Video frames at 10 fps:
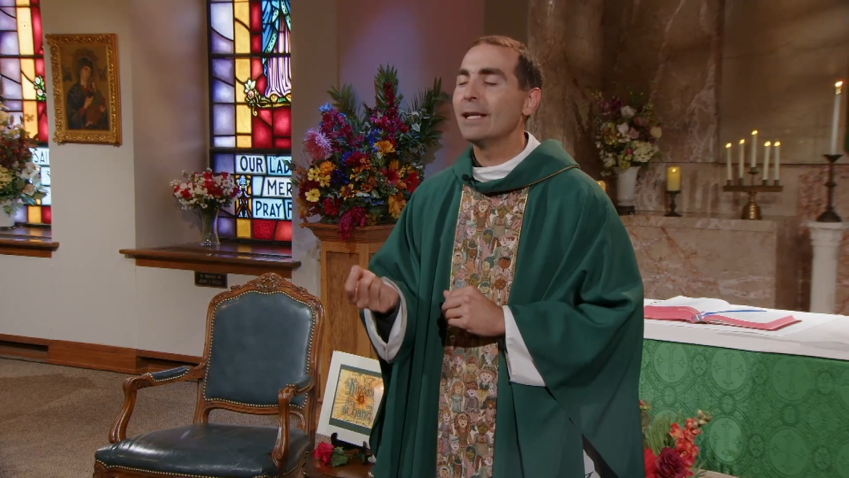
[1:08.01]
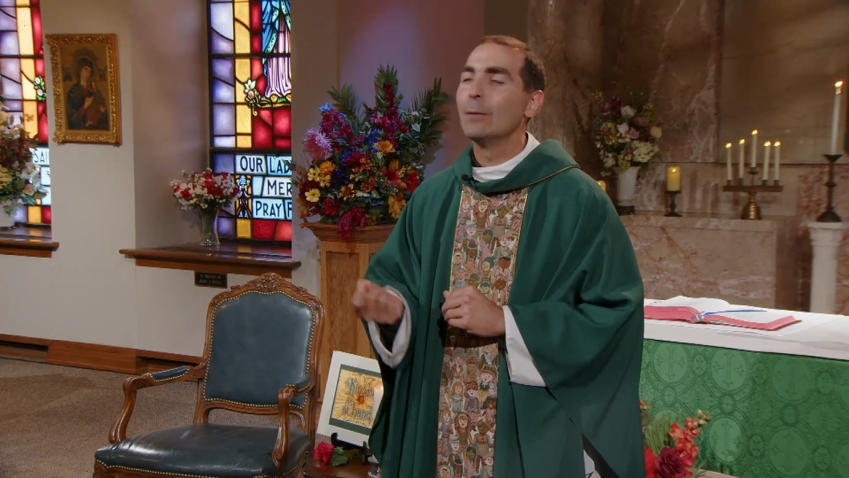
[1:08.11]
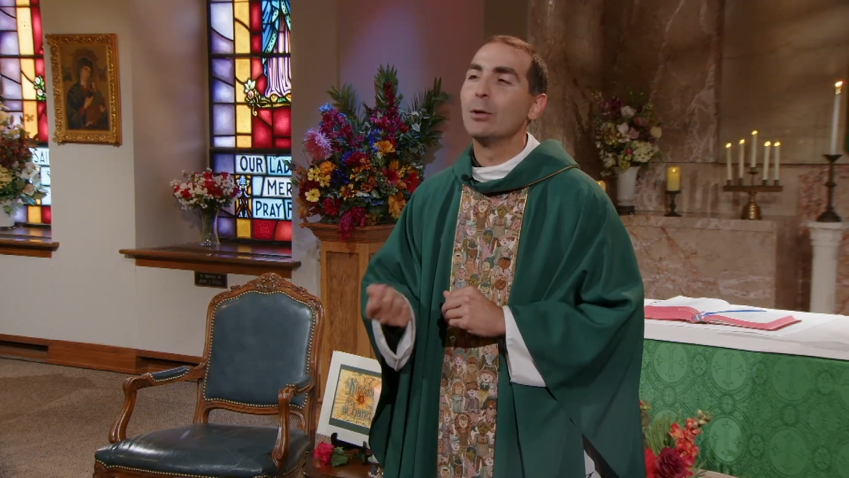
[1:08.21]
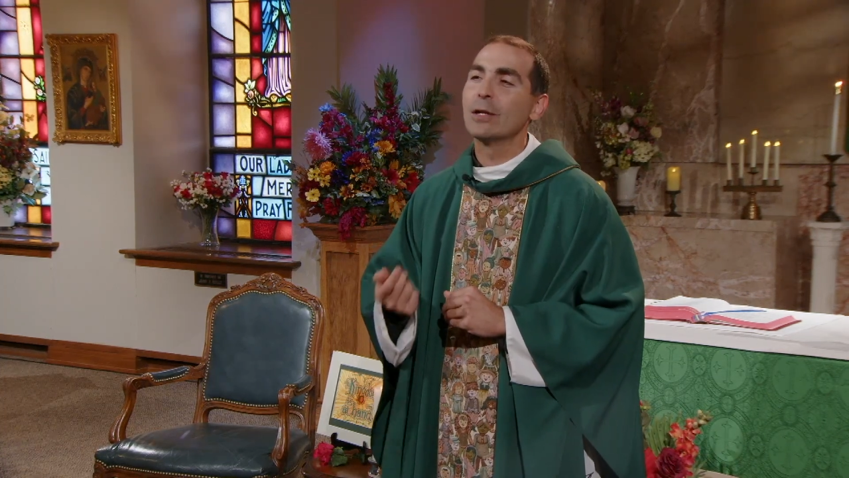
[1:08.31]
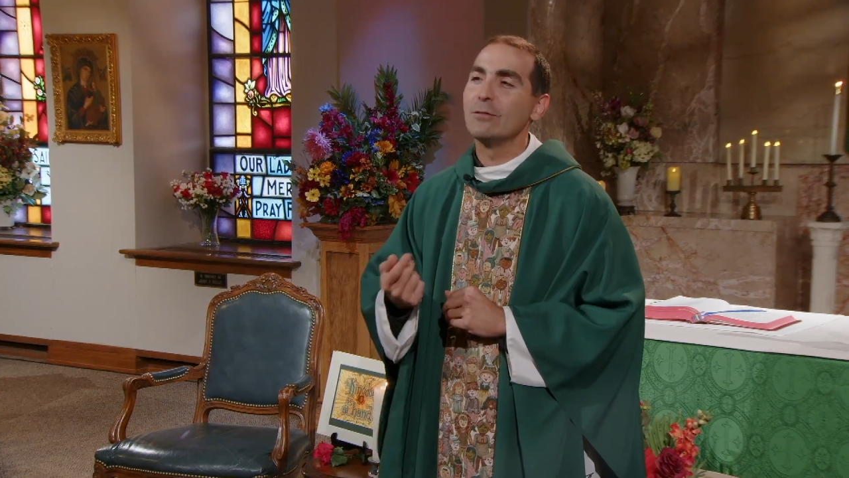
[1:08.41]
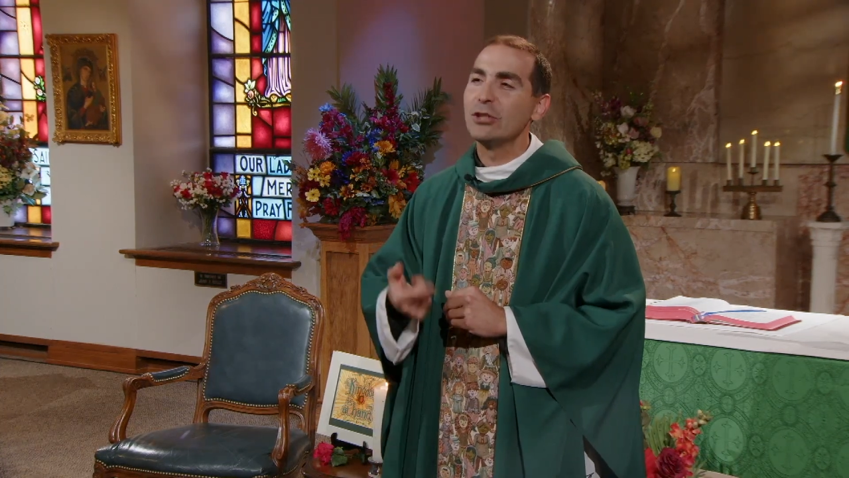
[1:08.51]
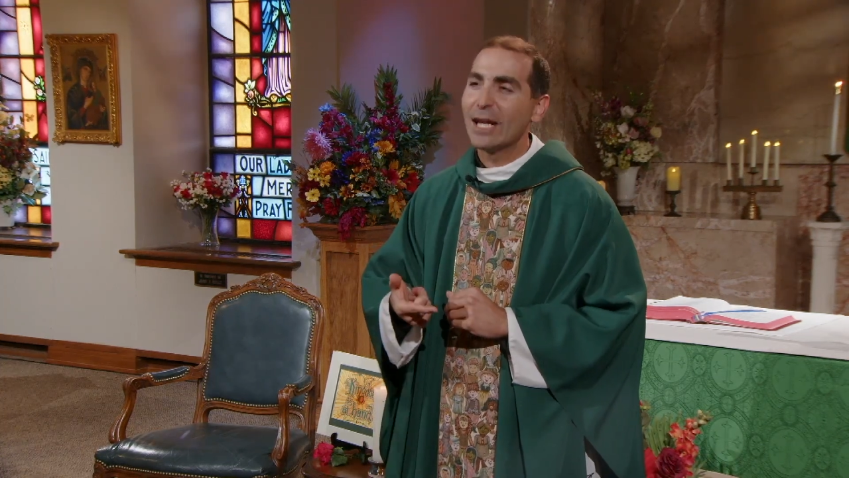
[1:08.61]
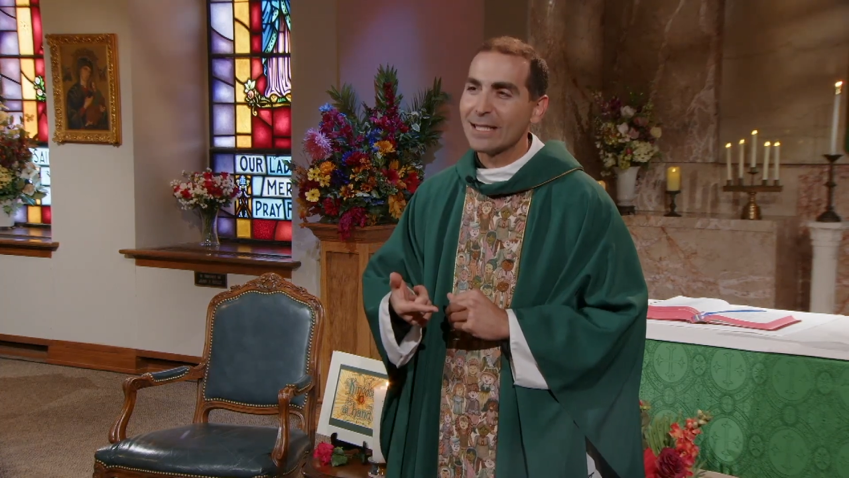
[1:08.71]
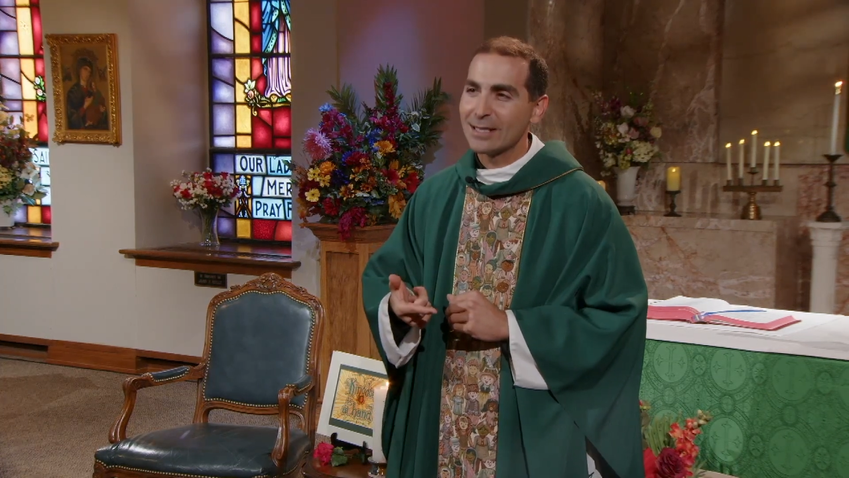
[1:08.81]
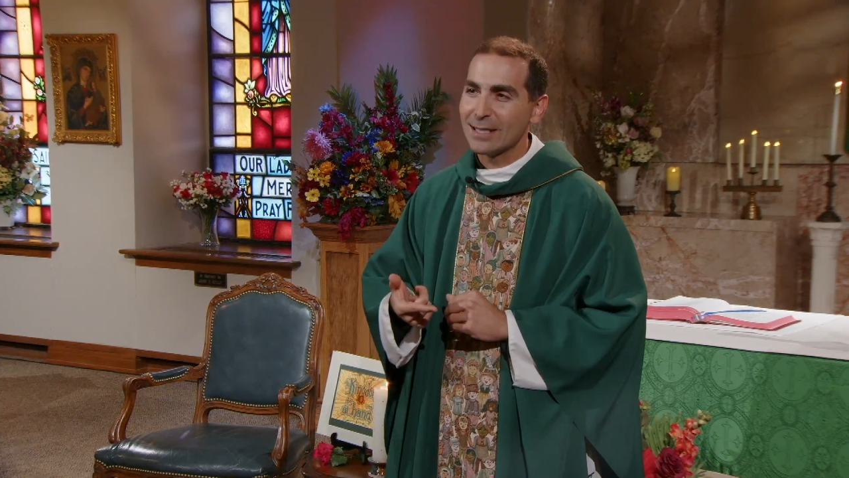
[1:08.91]
in the book of
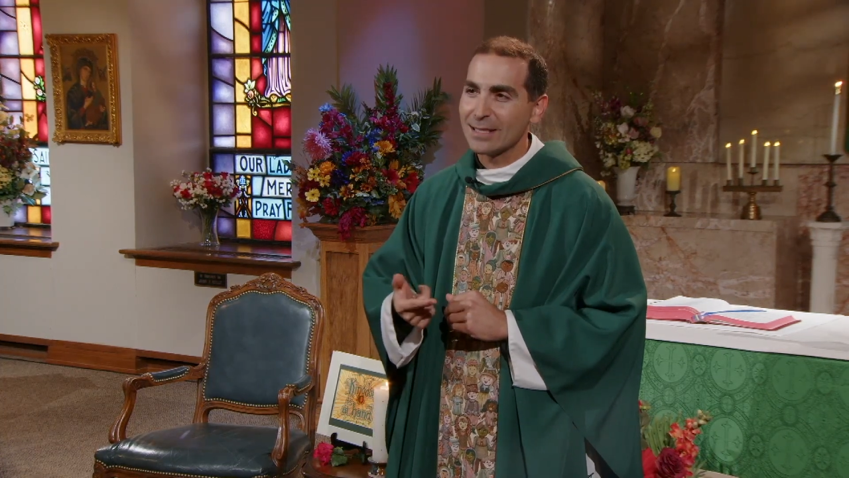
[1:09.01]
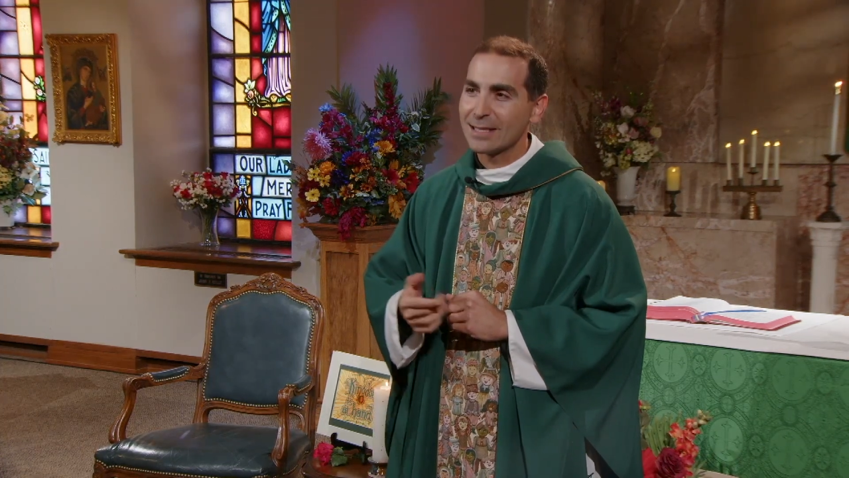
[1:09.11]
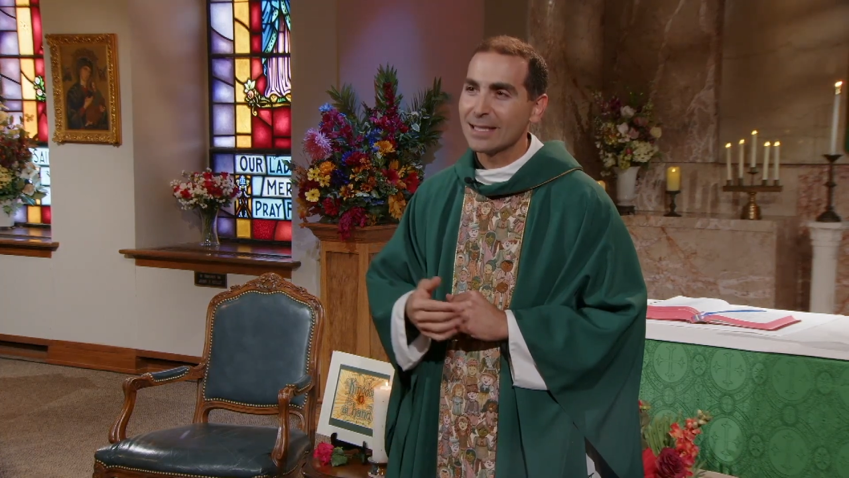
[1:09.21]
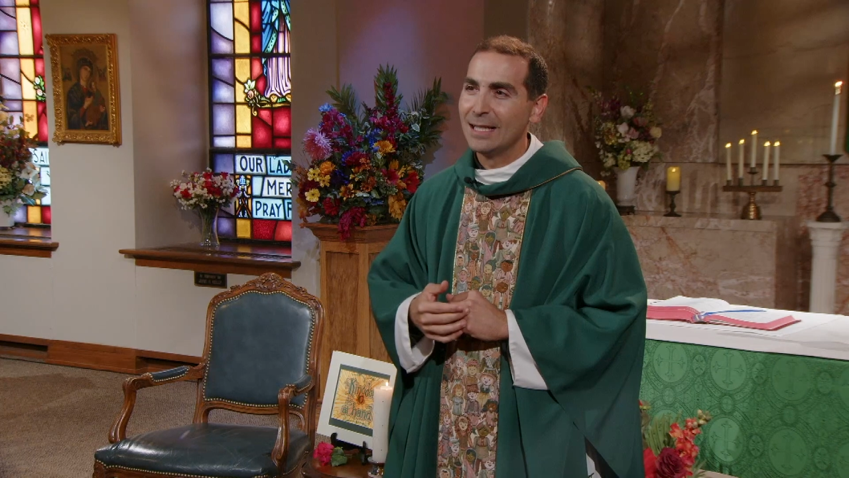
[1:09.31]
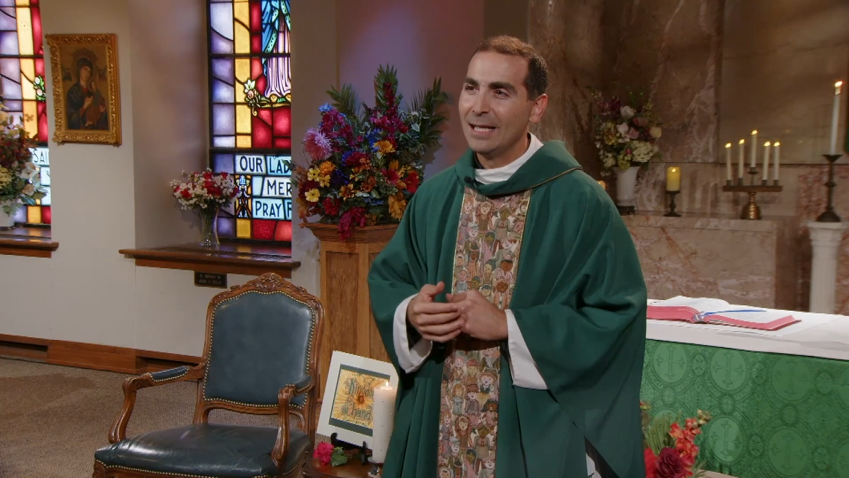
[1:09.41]
Genesis.